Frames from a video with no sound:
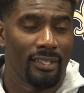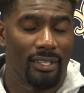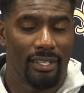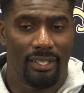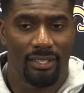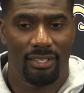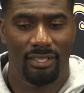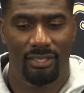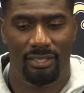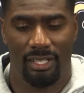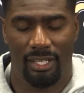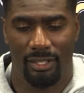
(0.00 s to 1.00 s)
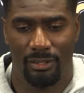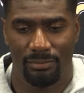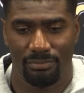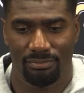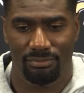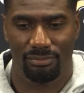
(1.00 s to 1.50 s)
Yeah,
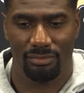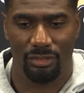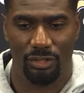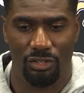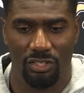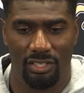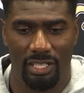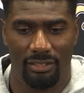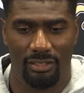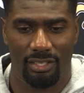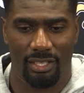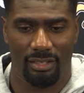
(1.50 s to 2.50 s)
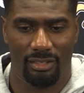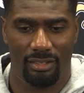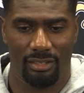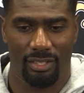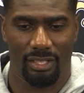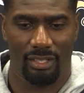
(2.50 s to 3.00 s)
you just have to take
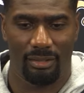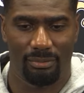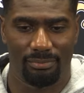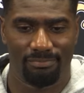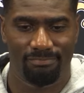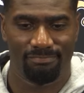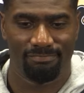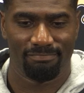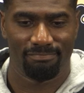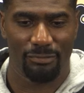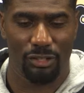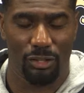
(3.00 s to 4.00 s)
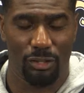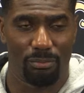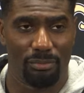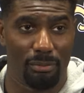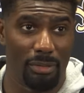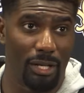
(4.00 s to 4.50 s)
you know, the
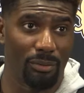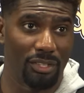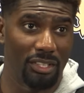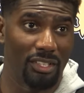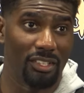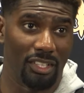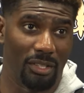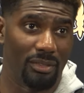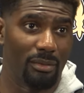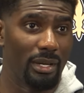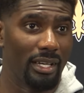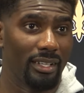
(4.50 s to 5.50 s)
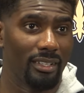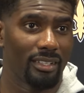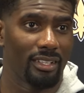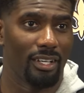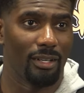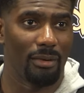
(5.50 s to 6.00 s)
bad with the good and the good with the bad.
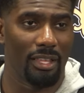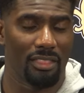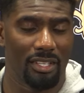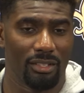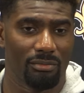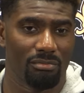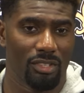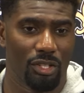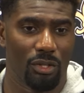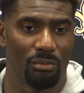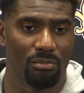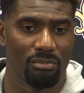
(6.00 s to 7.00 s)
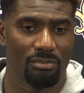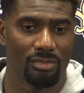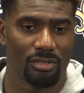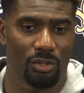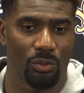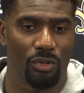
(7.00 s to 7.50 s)
I think, you know,
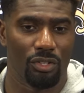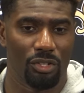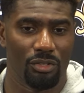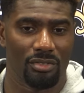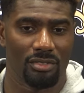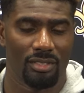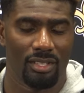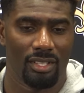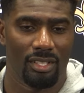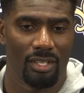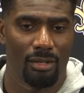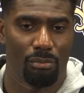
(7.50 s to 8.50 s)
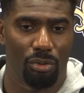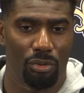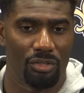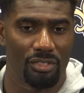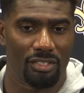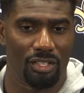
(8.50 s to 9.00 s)
scoring those
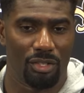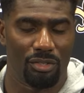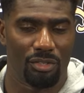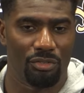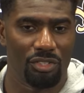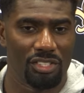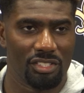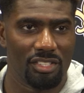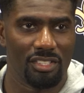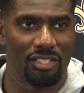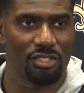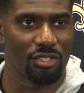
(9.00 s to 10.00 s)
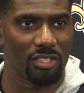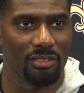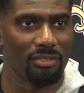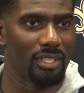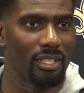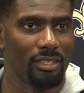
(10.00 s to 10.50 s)
points, you know, you're really seeing the
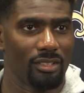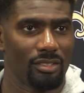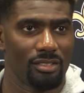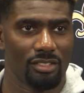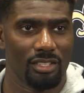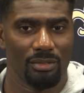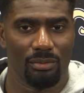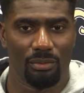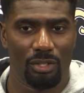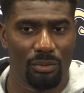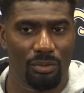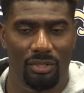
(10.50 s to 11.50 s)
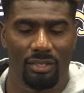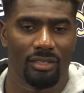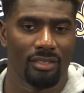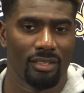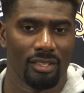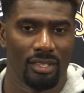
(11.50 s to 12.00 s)
shift. Like, you seen we were
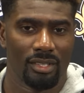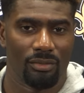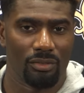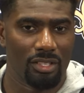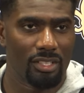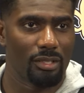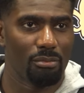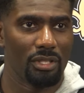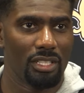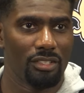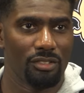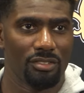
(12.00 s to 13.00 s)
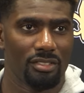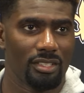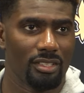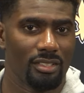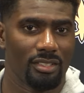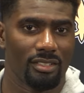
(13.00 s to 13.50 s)
really upbeat, and you
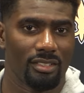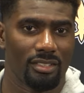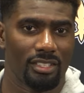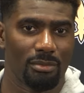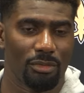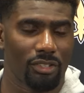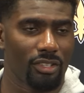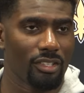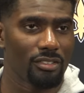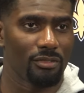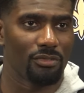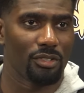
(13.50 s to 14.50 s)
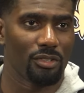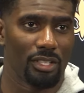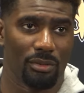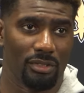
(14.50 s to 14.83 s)
seen the team across the field, they were